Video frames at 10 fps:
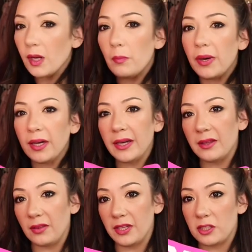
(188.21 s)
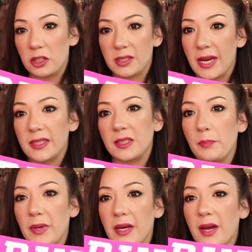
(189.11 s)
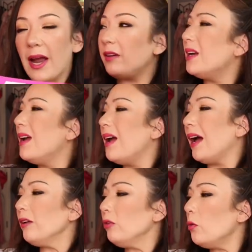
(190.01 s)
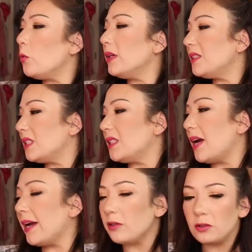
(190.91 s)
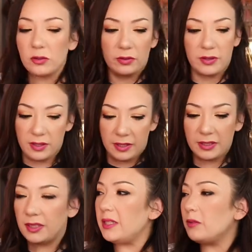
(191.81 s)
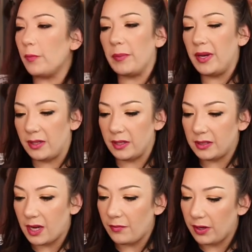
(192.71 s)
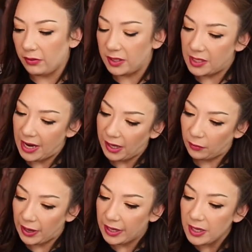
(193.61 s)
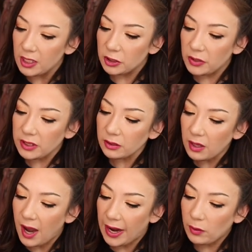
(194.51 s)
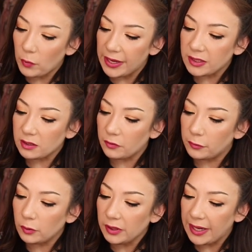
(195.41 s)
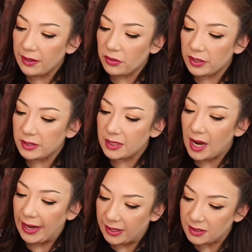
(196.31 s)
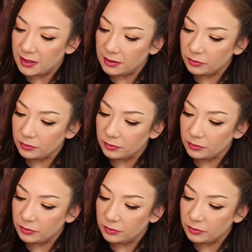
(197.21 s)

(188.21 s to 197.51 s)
But it, this just has the pink. I, I don't know what style this is. Maybe it does have it on the tag, right? So these are the high waist, full length, tight.